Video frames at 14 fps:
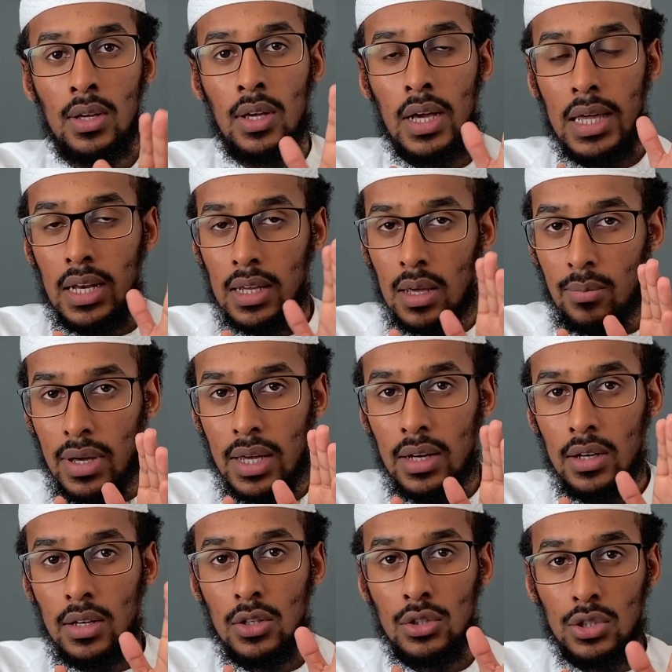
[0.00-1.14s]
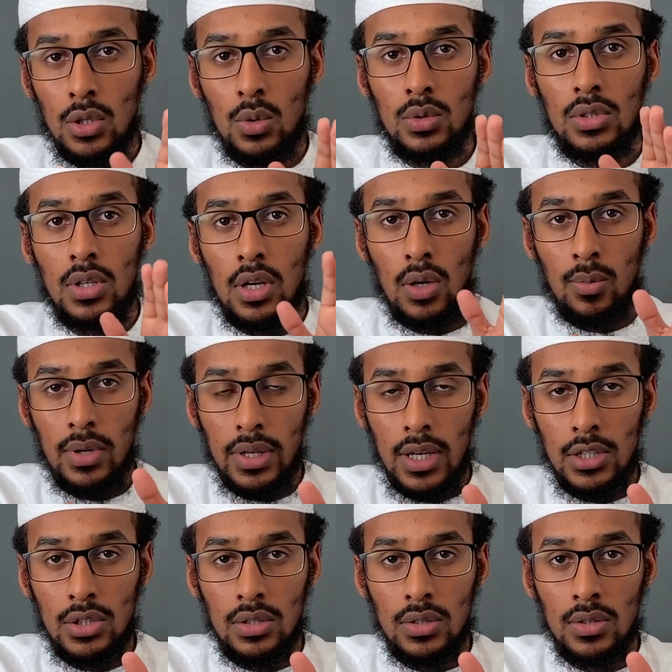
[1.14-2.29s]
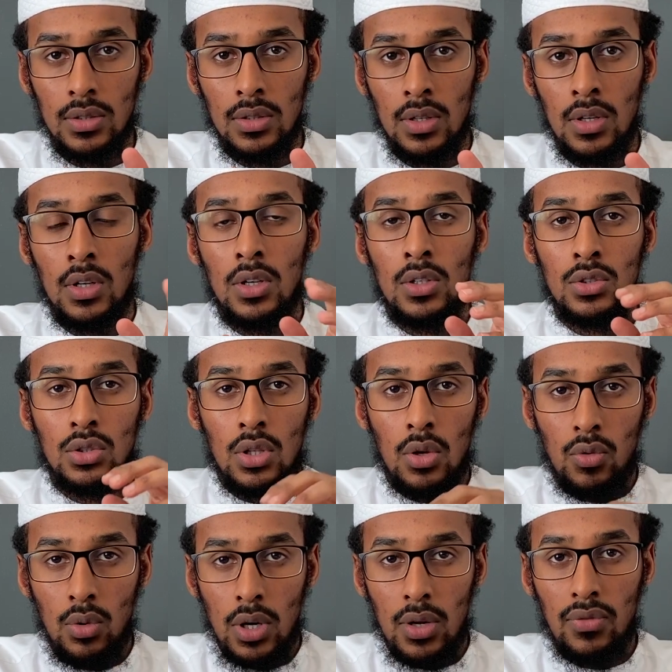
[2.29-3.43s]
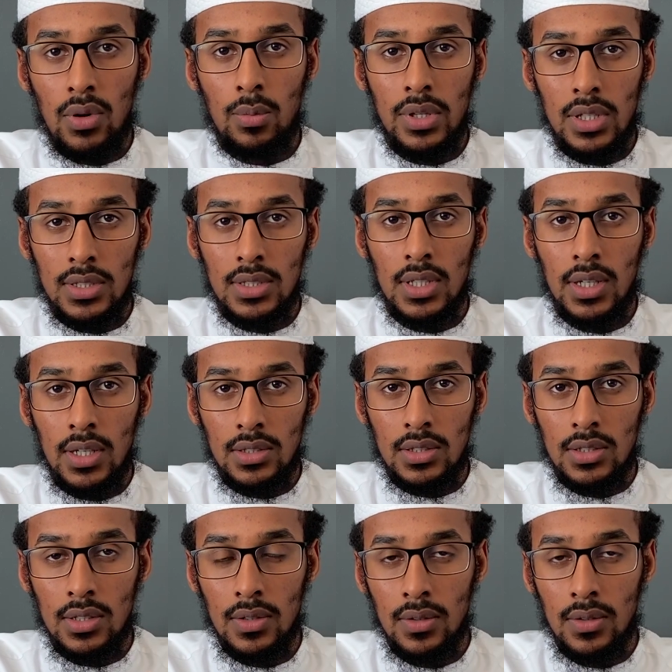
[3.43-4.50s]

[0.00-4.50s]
And a command shows an obligation. So the ruling from this is,